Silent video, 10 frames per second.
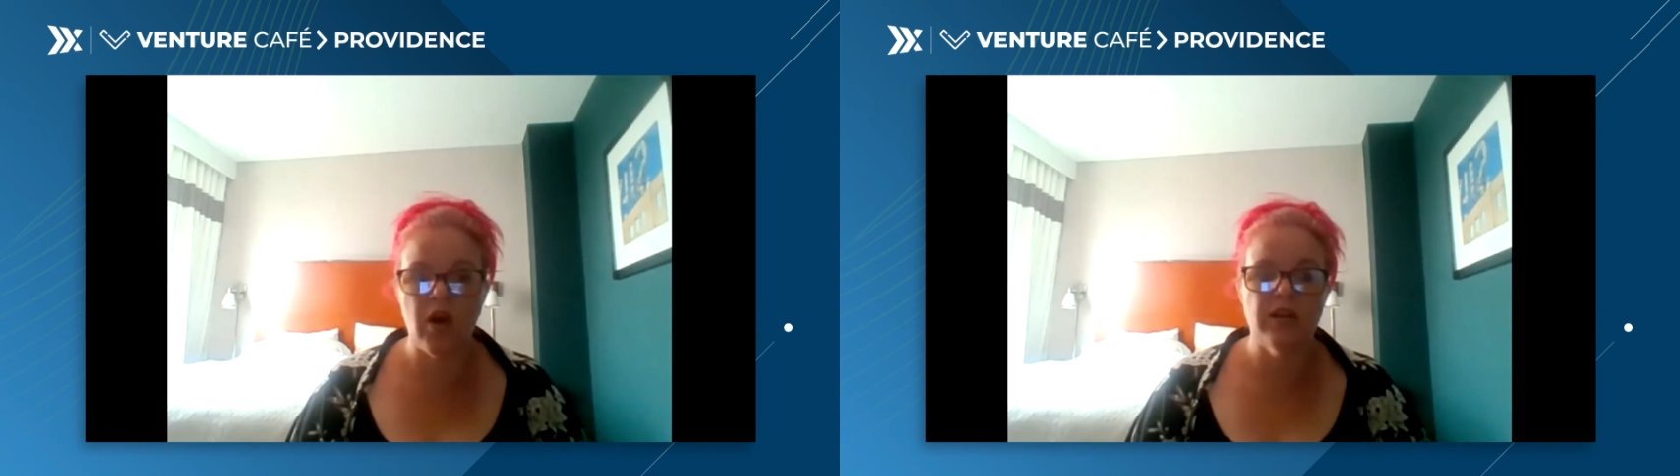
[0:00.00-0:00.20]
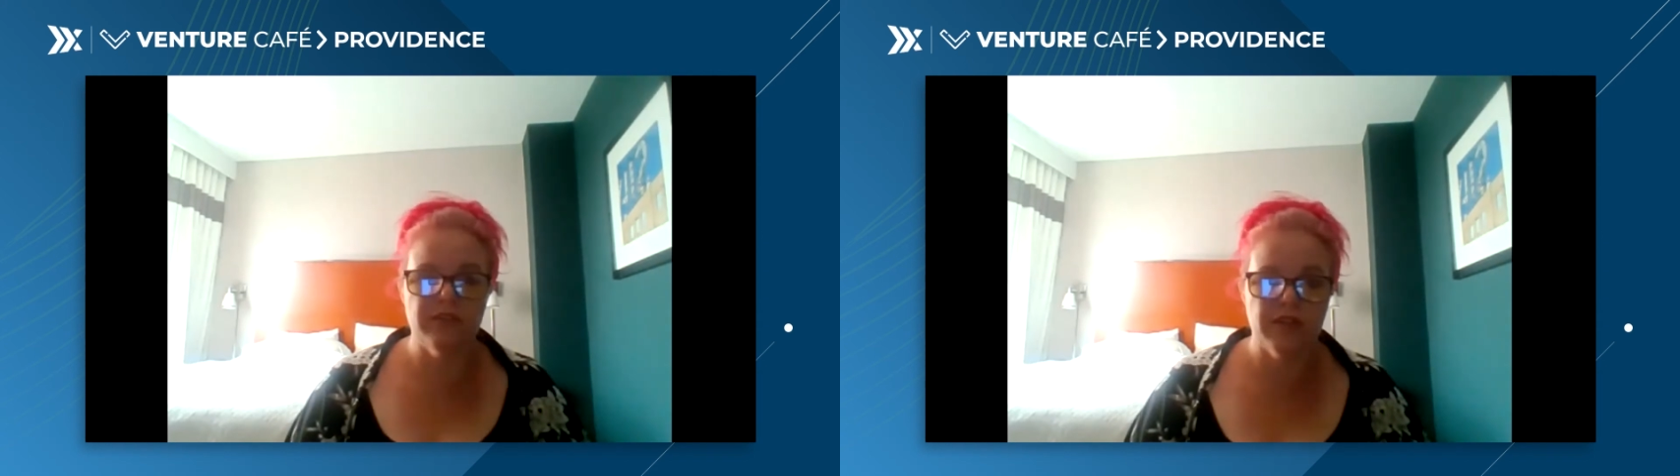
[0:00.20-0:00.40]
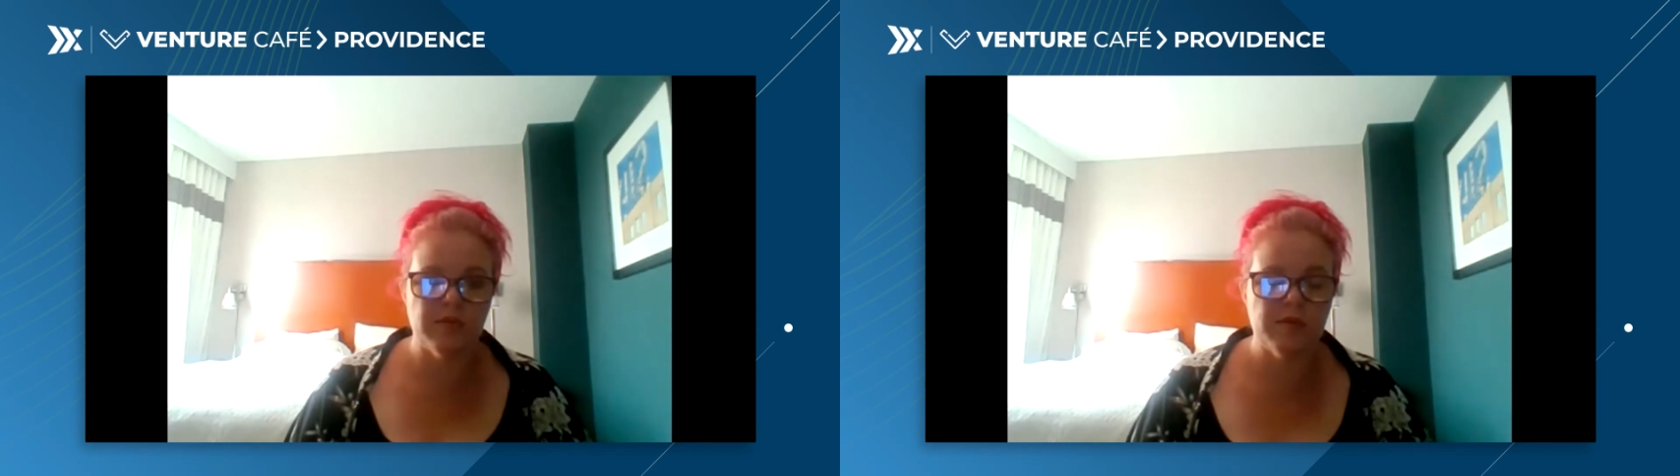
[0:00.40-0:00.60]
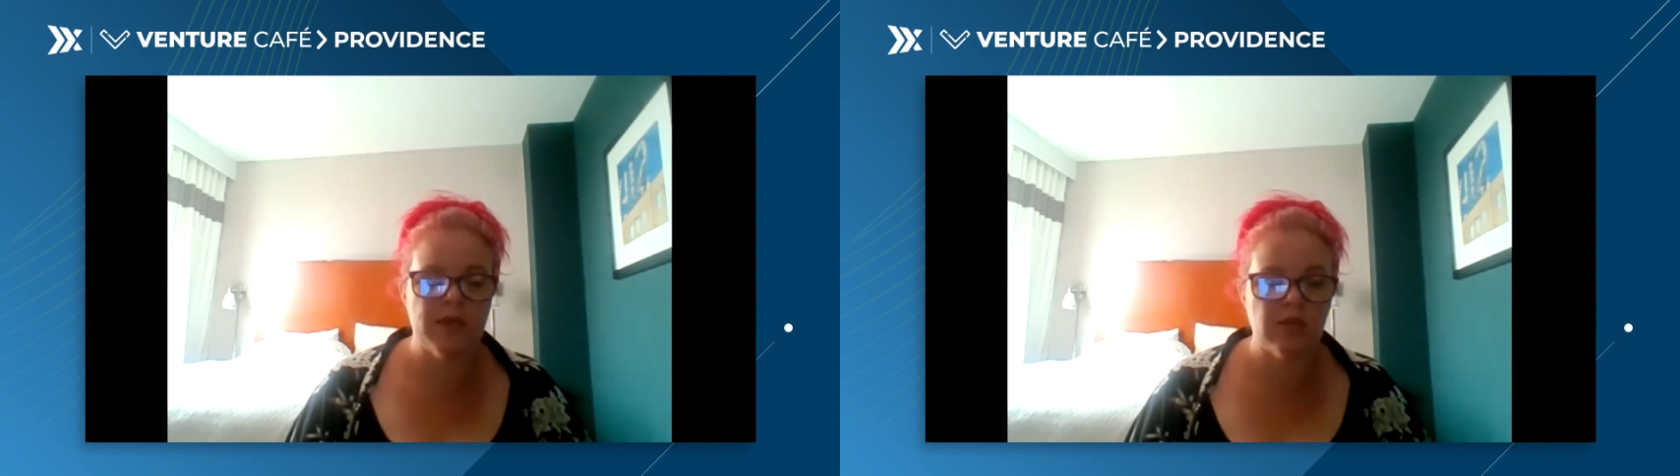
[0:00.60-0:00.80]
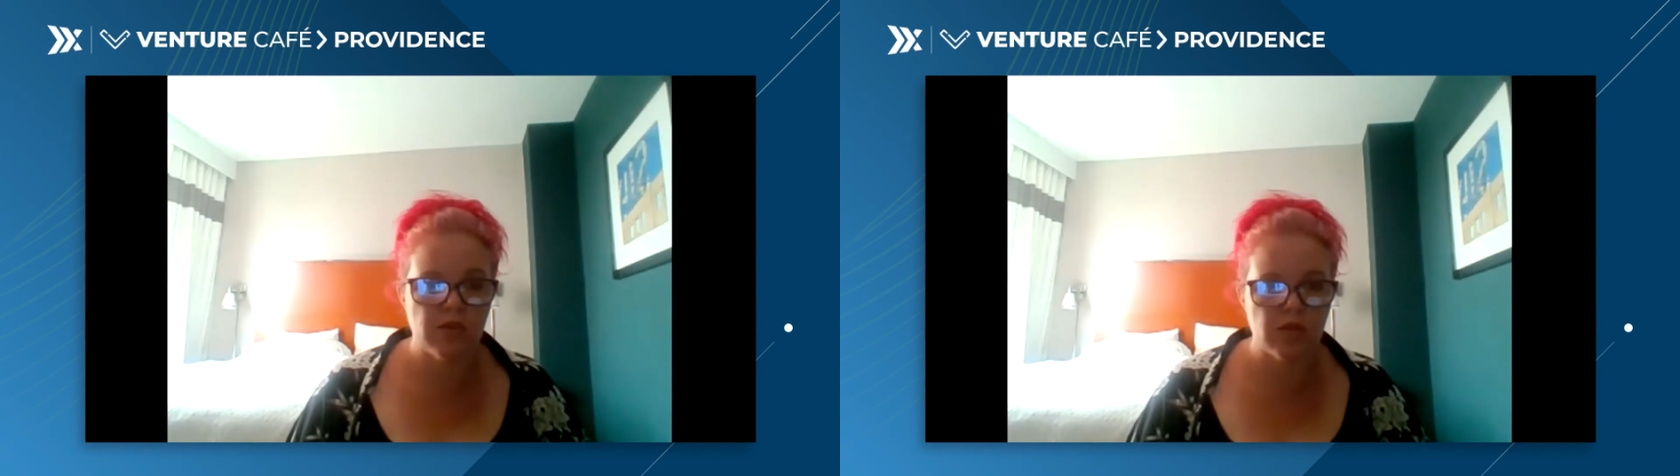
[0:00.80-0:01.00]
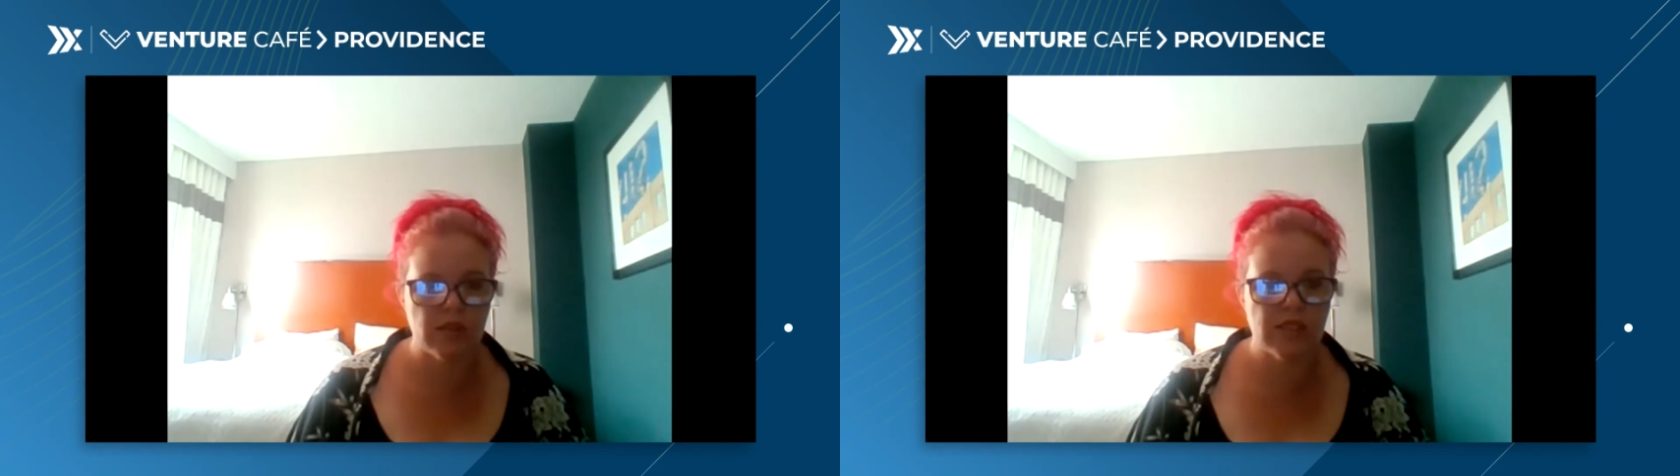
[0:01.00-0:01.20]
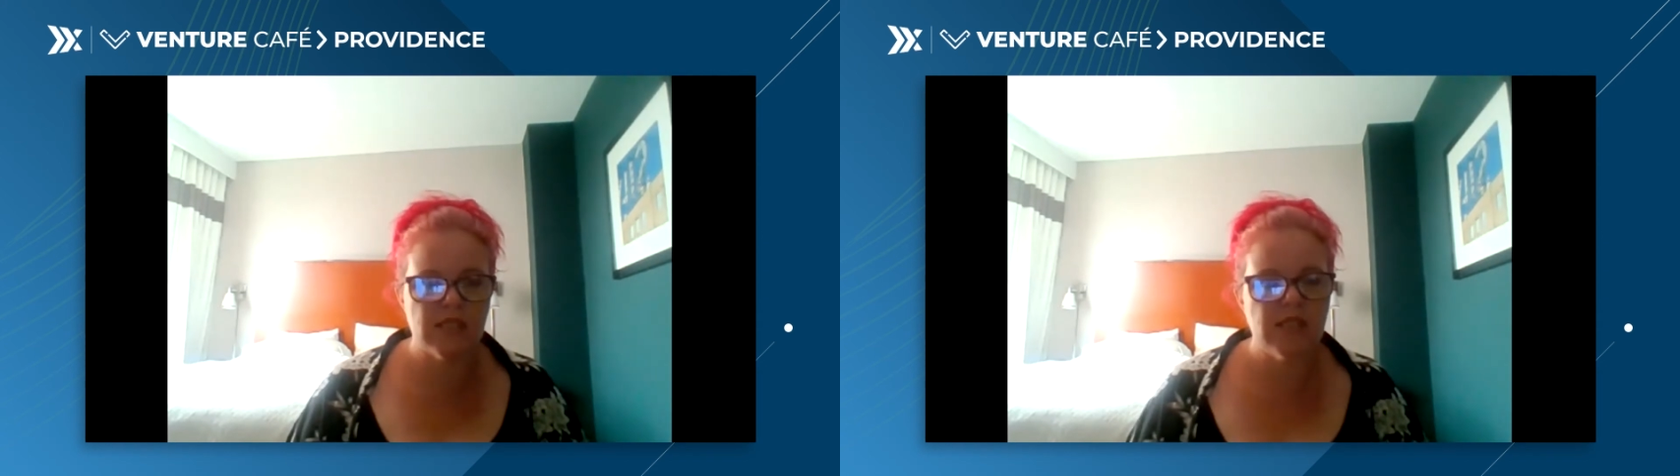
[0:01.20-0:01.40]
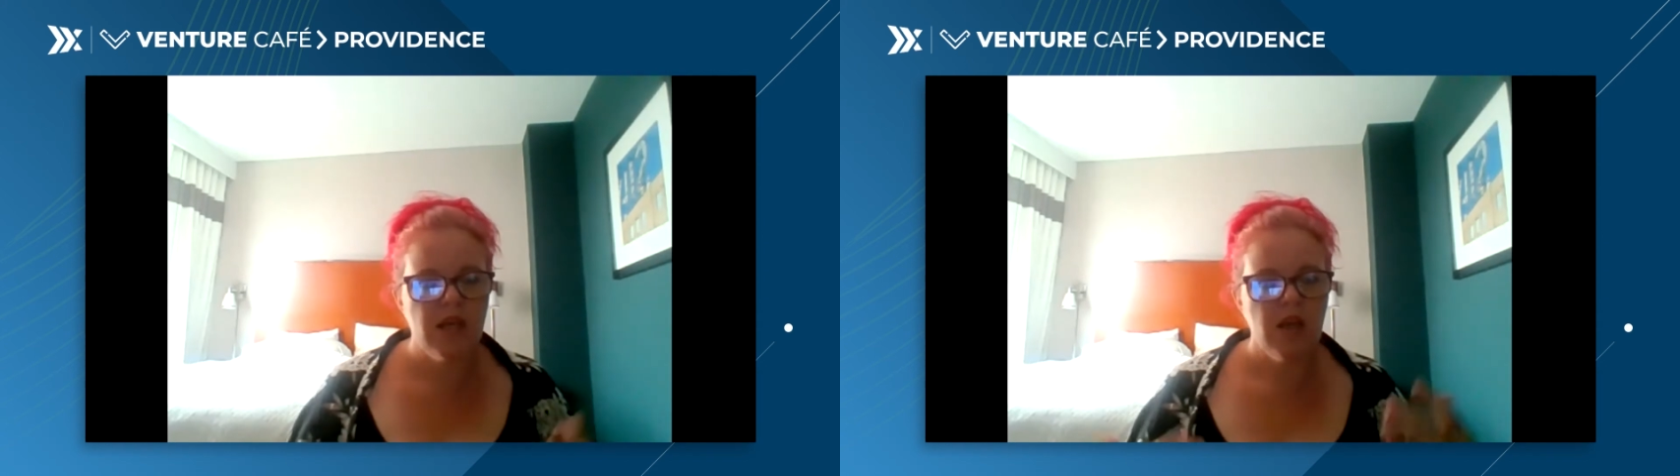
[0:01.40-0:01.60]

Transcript: all the freedom to make those choices